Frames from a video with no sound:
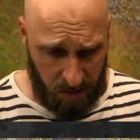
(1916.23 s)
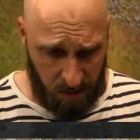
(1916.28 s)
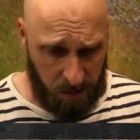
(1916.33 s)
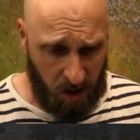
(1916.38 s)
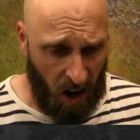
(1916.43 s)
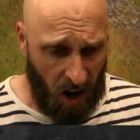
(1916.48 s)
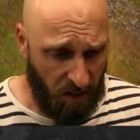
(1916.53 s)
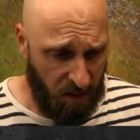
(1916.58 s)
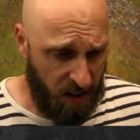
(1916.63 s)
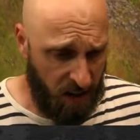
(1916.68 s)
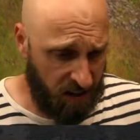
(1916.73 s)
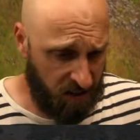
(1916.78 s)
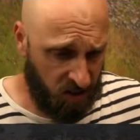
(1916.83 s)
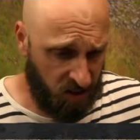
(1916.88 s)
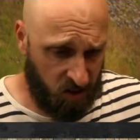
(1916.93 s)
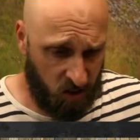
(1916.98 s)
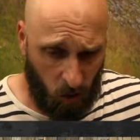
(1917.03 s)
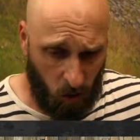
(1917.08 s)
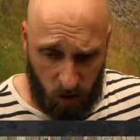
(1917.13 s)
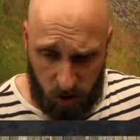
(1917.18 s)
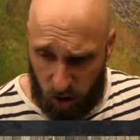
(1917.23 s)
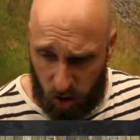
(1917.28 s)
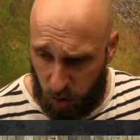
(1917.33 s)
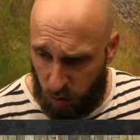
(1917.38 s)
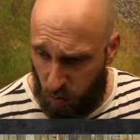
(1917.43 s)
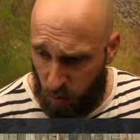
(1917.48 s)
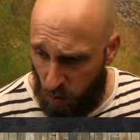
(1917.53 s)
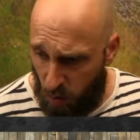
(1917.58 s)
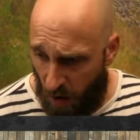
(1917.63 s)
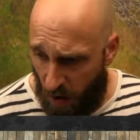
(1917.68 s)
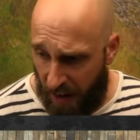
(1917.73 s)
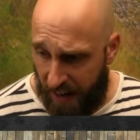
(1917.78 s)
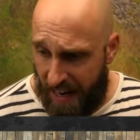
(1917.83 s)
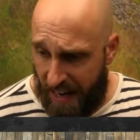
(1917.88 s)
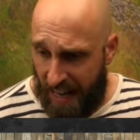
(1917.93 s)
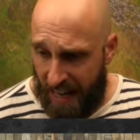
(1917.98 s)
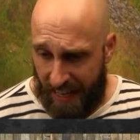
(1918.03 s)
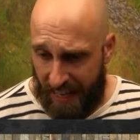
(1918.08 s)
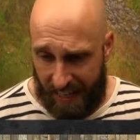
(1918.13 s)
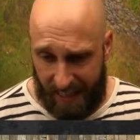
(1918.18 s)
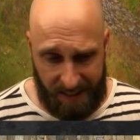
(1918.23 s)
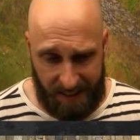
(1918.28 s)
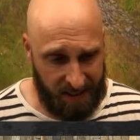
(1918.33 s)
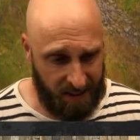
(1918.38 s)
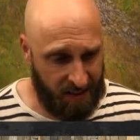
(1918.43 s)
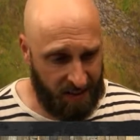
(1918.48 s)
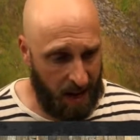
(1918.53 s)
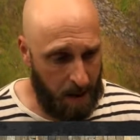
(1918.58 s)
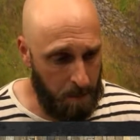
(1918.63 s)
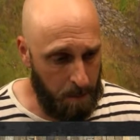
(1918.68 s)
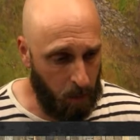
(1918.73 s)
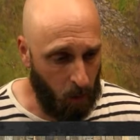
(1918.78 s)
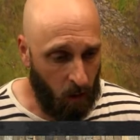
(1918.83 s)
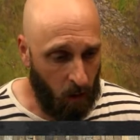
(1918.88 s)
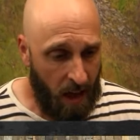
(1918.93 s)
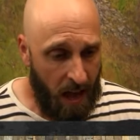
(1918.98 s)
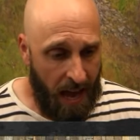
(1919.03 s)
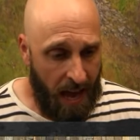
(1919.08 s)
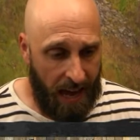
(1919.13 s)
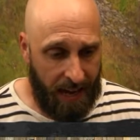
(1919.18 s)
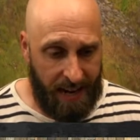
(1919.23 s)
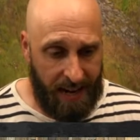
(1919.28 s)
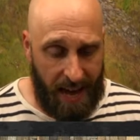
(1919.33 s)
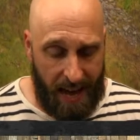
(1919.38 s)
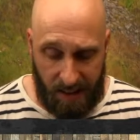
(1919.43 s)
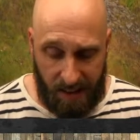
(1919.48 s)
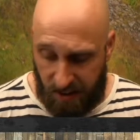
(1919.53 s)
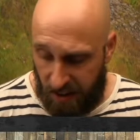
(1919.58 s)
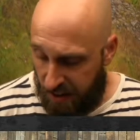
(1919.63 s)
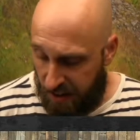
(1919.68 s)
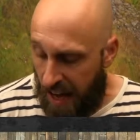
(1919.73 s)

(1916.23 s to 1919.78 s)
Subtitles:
cover as the soldiers run into the temple. And as this